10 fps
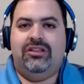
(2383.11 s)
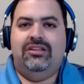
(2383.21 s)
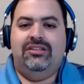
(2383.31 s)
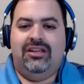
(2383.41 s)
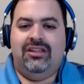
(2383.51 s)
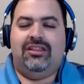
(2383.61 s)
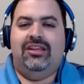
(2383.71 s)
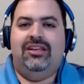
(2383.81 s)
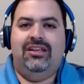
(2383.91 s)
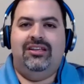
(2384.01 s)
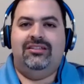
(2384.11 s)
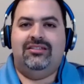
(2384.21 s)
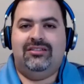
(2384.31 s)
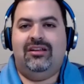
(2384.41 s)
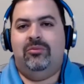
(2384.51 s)
thing. The other thing
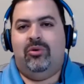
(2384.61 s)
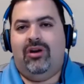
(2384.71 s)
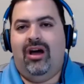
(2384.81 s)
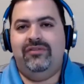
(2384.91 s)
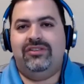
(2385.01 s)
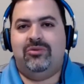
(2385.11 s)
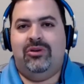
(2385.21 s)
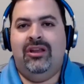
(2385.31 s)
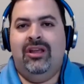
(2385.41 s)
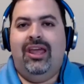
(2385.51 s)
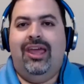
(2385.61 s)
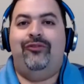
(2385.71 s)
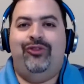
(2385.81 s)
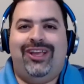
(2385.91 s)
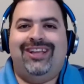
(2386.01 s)
is a more obvious one.
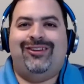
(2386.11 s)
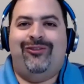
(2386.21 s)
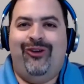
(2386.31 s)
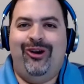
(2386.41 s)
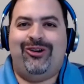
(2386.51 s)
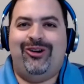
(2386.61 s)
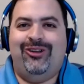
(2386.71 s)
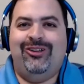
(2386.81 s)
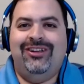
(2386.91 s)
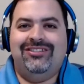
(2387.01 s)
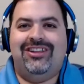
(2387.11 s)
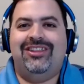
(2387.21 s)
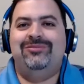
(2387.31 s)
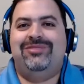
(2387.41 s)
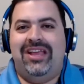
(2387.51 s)
If you get the phone call, tell
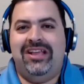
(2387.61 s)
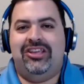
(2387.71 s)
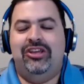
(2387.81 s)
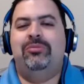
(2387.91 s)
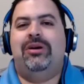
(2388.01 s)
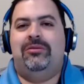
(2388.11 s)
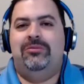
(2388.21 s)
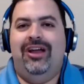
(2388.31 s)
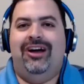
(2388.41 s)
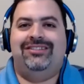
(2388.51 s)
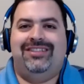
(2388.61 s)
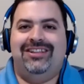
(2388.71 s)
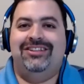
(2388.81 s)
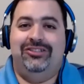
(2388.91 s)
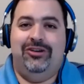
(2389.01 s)
them thank you, but I'm not
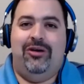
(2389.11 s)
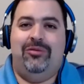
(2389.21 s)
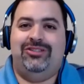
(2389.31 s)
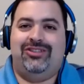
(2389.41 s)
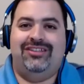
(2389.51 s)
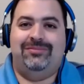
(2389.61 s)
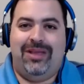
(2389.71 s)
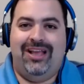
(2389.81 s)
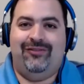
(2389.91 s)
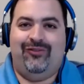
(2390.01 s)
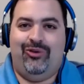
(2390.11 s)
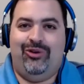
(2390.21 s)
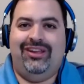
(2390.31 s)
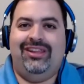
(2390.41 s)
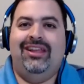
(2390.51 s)
telling you how much I paid for
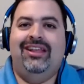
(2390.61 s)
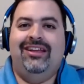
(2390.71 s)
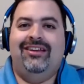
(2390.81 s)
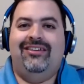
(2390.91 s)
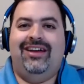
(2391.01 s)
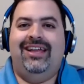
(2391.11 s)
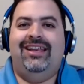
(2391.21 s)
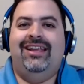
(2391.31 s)
it, right?